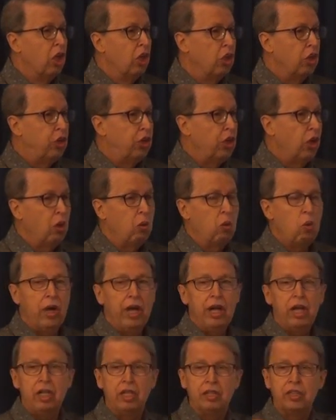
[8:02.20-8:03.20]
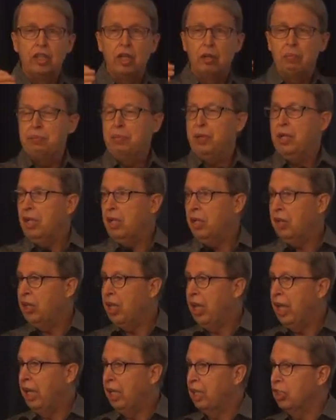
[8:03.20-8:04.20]
the wealth, the
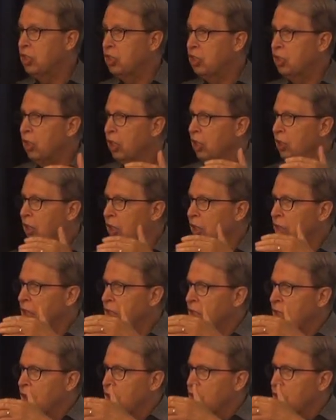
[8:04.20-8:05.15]
buildings, the, the,